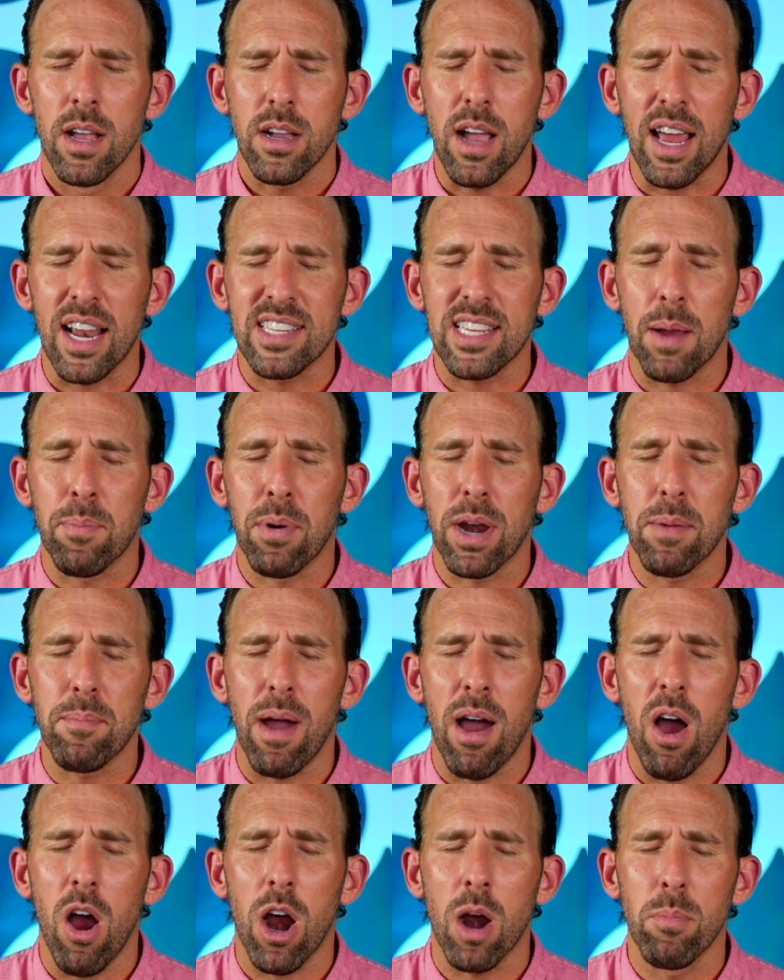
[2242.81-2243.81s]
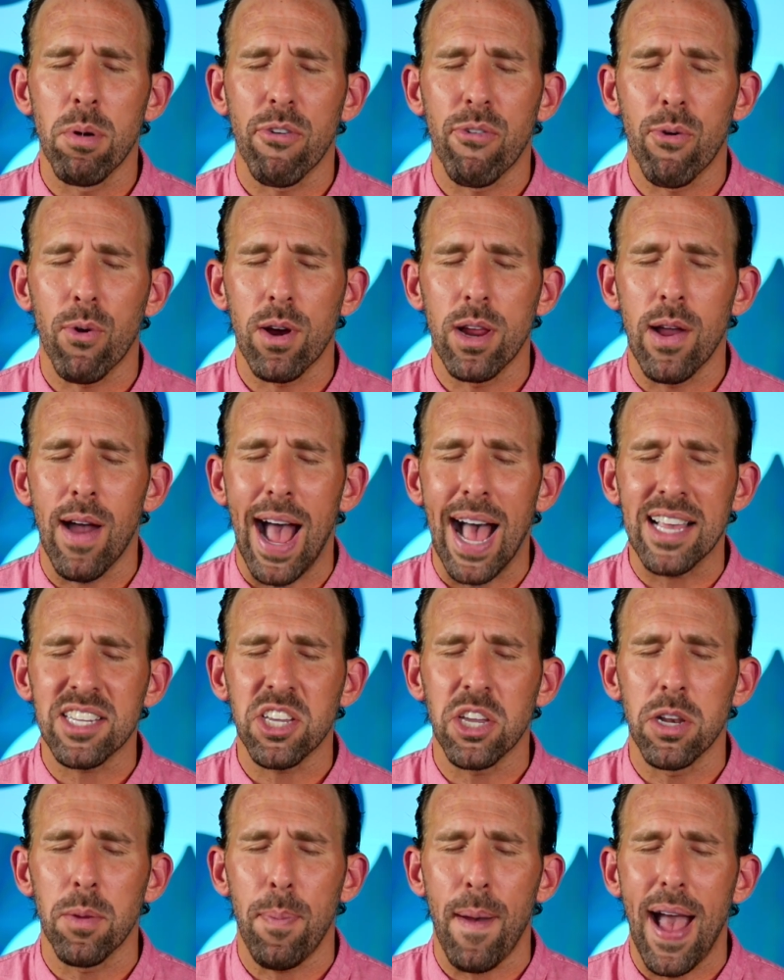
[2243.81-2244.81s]
God, as I bring my heart before you, I
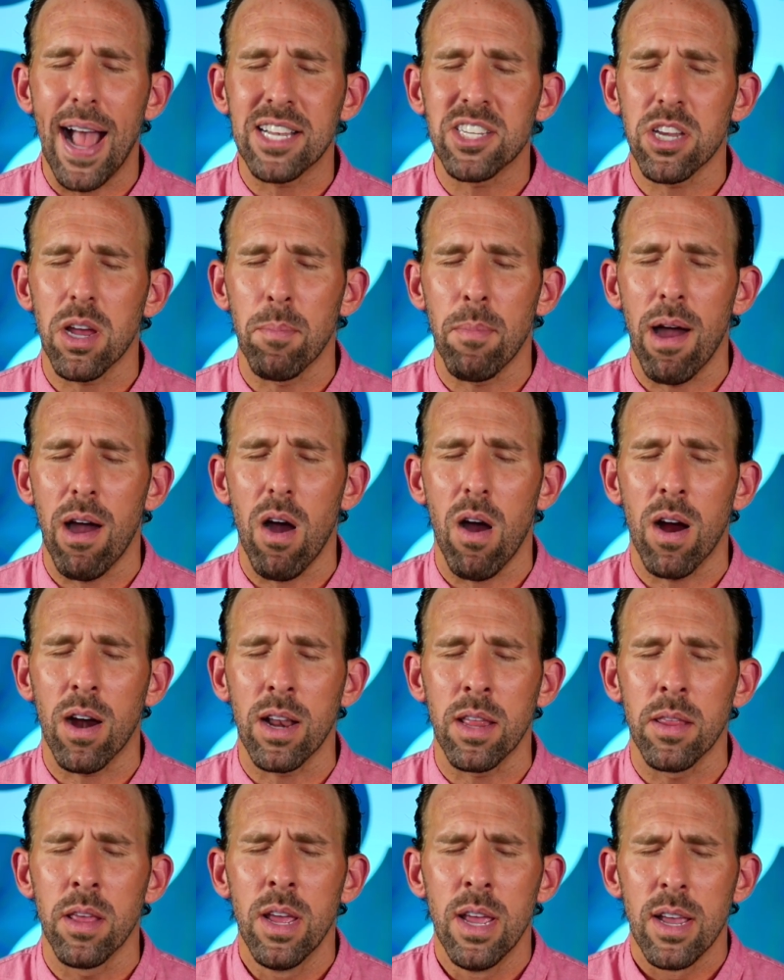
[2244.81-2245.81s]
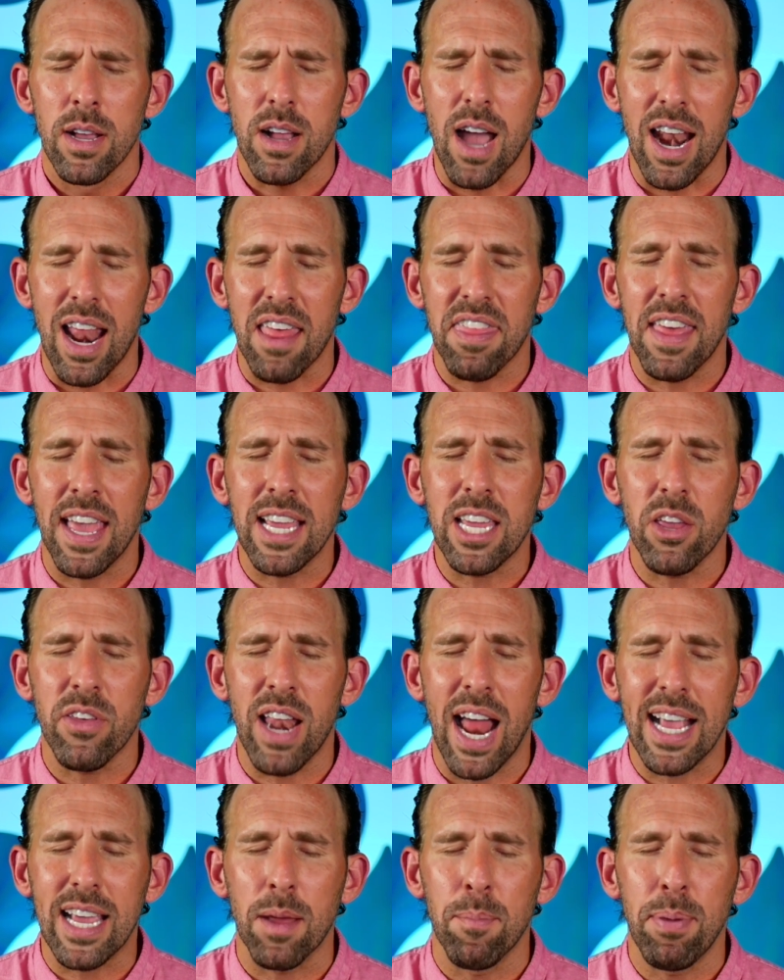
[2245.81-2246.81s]
ask you to patch up my heart. And God, I thank you
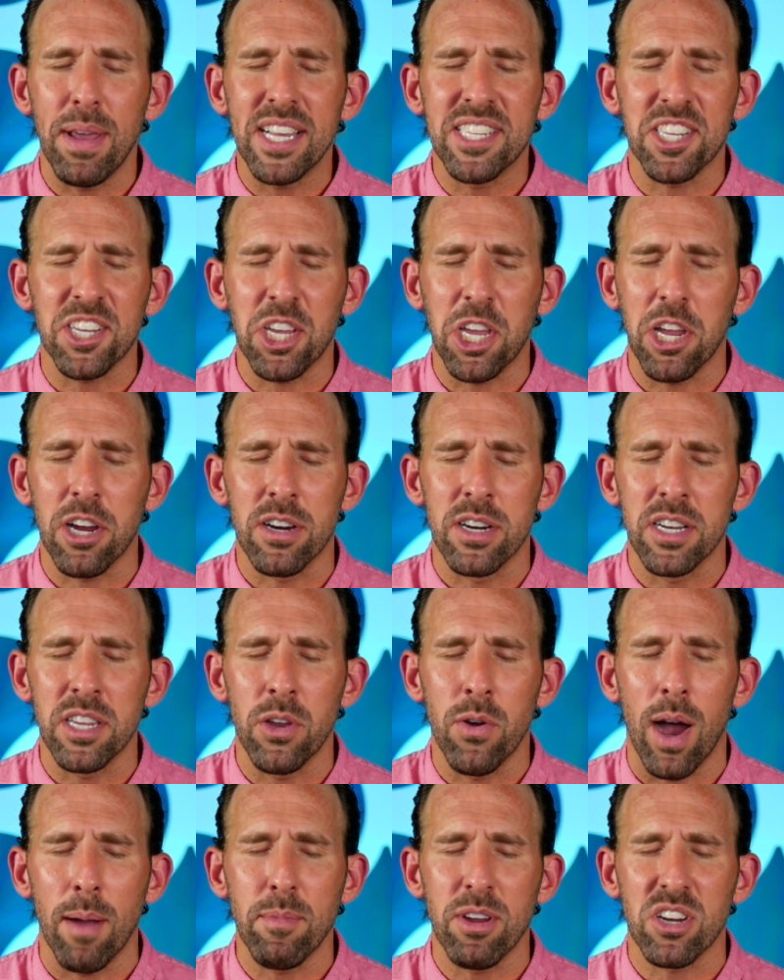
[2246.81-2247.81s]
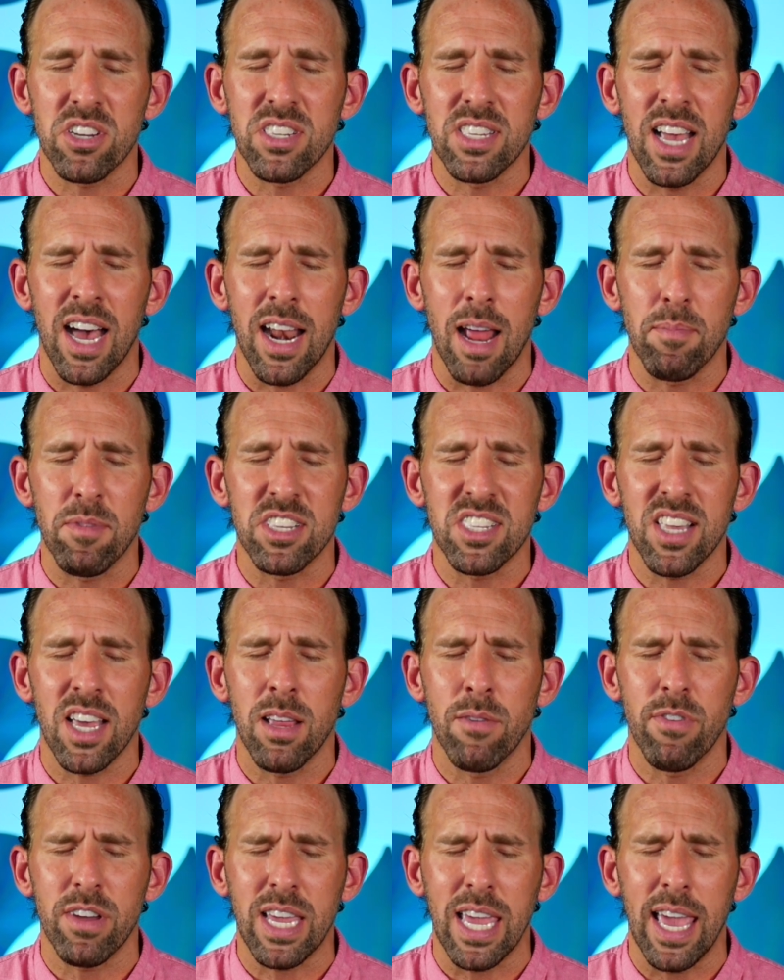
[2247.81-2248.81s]
that I can be secure in you. I'm your son, I'm the
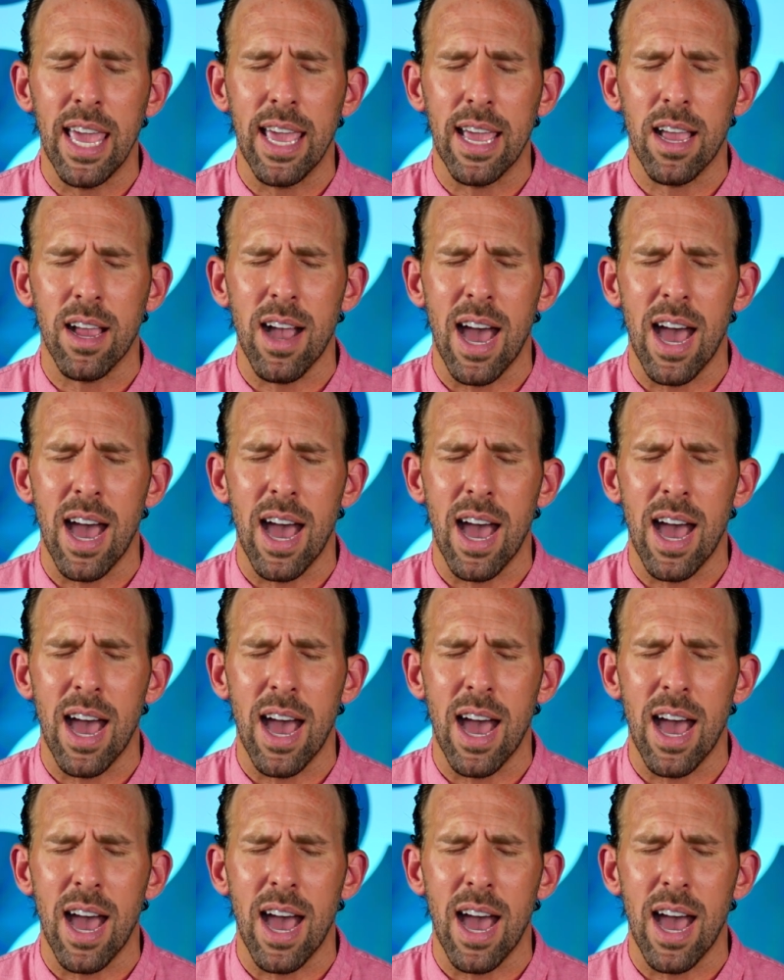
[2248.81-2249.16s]
son of a king.